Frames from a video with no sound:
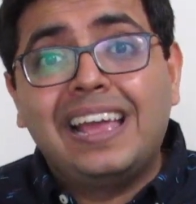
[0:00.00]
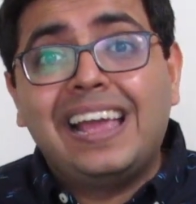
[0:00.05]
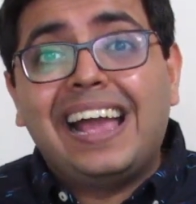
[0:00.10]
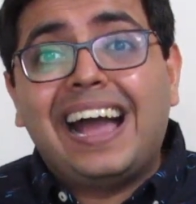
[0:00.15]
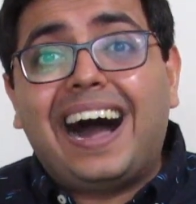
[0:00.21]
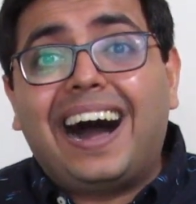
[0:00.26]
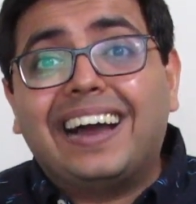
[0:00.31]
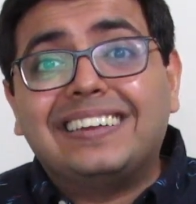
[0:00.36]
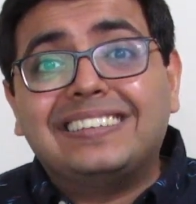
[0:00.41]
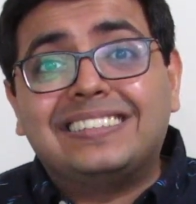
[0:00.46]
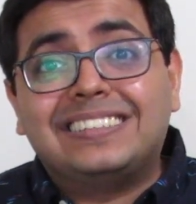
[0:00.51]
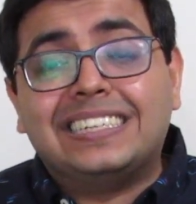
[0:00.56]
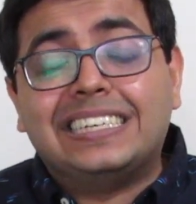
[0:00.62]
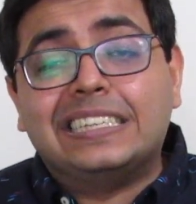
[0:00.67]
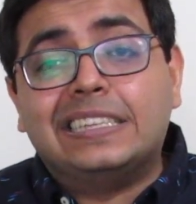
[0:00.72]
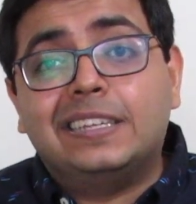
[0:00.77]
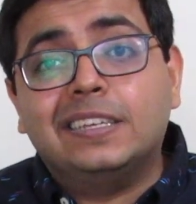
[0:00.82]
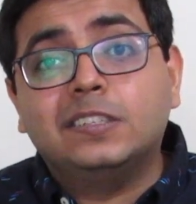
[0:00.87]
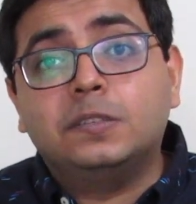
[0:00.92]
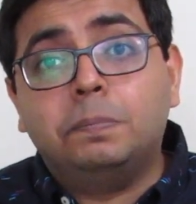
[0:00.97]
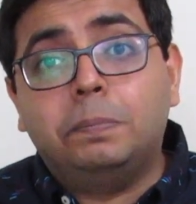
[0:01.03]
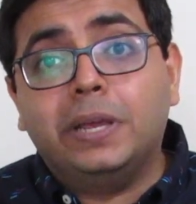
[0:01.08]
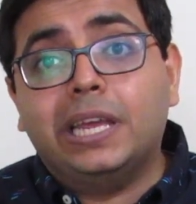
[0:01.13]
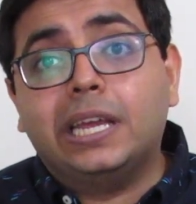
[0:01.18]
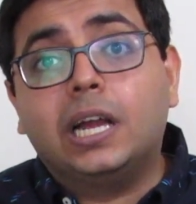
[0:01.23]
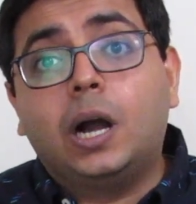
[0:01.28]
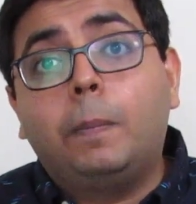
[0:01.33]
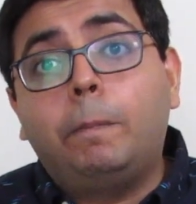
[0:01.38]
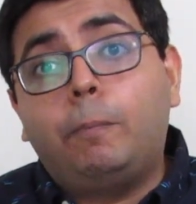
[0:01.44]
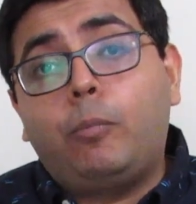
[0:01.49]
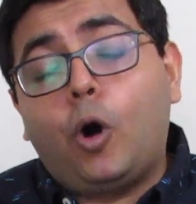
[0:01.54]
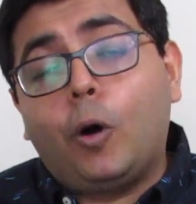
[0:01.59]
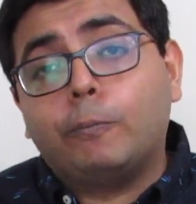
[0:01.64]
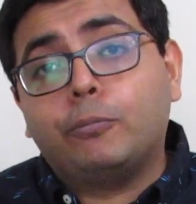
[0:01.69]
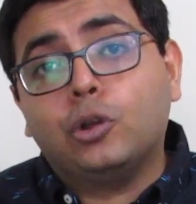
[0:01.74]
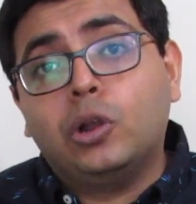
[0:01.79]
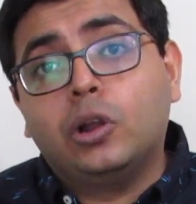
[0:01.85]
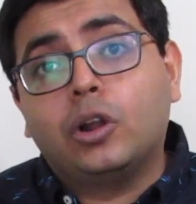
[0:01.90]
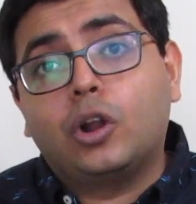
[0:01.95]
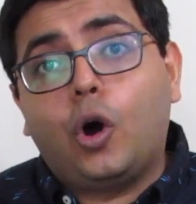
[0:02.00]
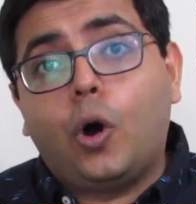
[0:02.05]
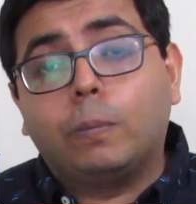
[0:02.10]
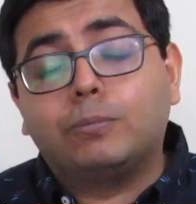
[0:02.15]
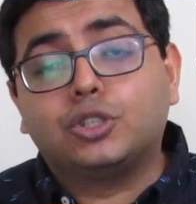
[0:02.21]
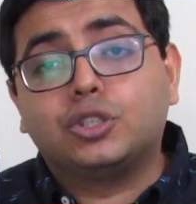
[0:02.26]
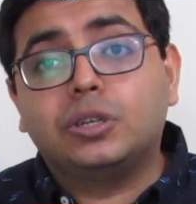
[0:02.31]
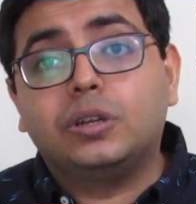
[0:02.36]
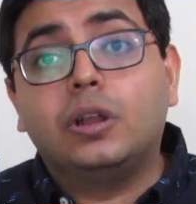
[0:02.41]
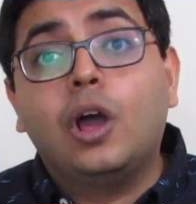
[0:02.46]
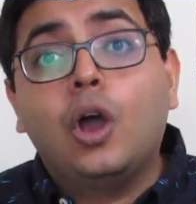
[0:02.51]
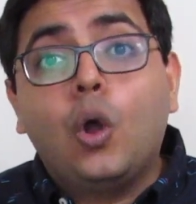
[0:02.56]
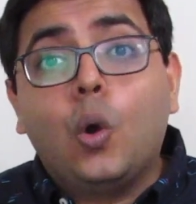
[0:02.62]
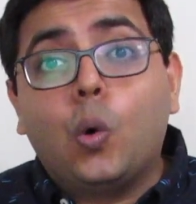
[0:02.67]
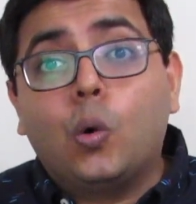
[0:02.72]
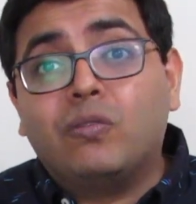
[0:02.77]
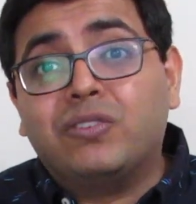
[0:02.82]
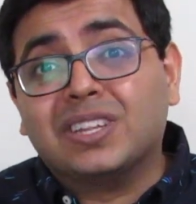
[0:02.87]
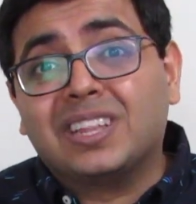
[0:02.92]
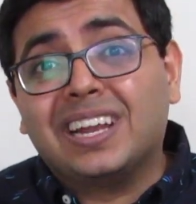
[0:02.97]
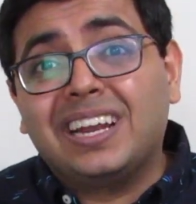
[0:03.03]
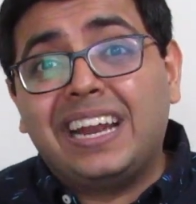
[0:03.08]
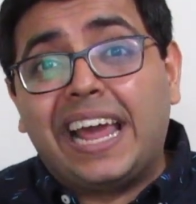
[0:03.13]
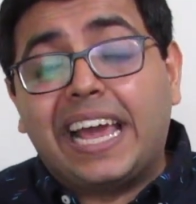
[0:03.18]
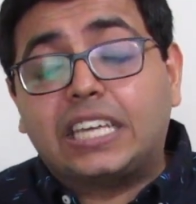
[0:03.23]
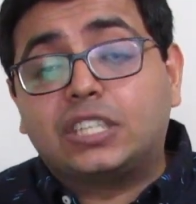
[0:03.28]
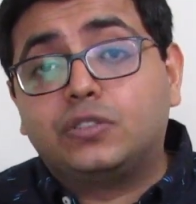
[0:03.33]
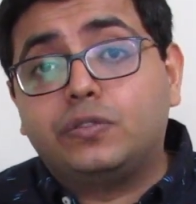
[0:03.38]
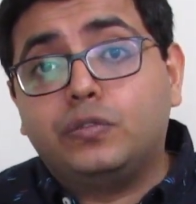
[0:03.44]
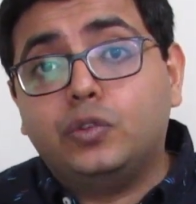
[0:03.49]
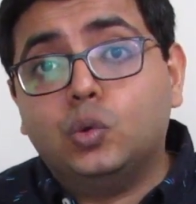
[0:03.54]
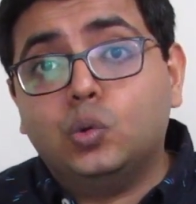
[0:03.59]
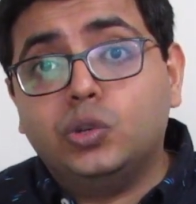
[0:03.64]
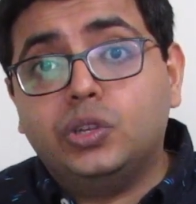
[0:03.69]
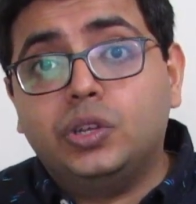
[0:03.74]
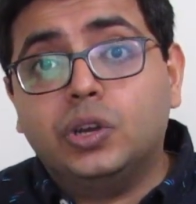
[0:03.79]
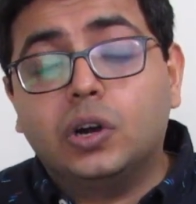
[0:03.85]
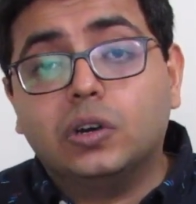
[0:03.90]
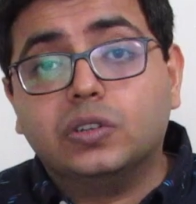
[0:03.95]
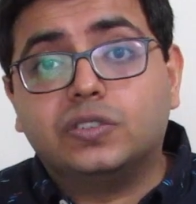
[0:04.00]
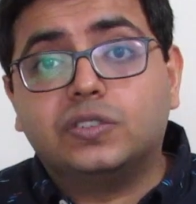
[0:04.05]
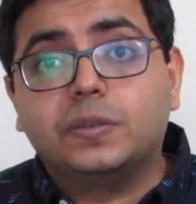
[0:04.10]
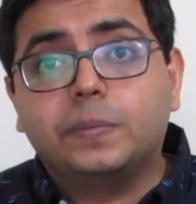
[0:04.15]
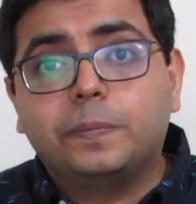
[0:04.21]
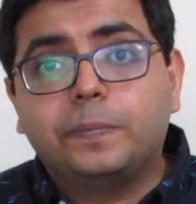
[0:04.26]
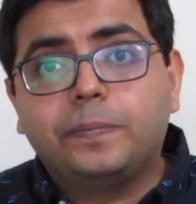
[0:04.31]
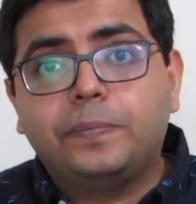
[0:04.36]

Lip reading: I see this being a popular option over the next few years.